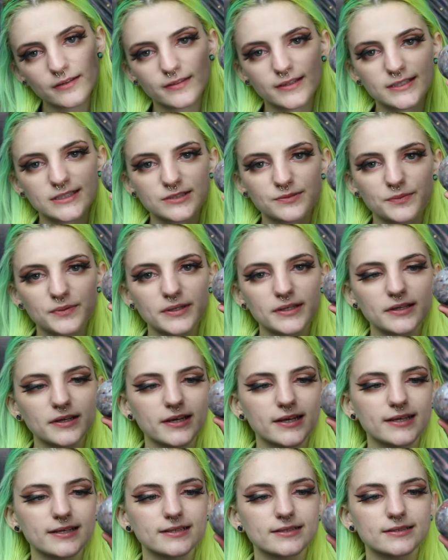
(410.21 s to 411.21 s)
This one
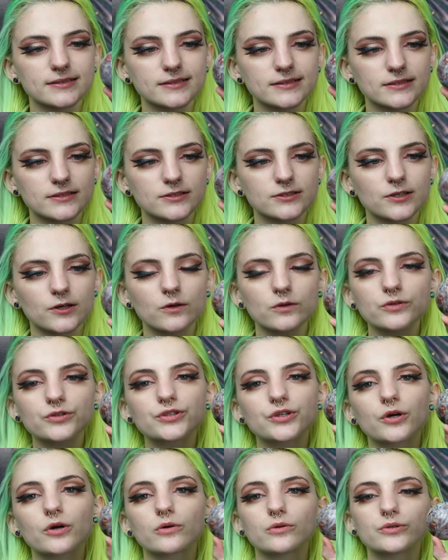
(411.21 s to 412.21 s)
is so,
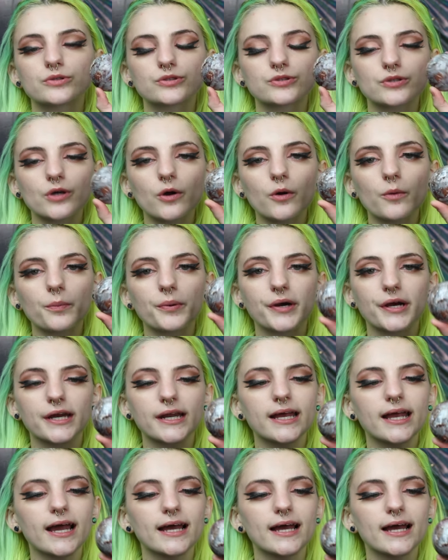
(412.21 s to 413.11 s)
so, so pretty.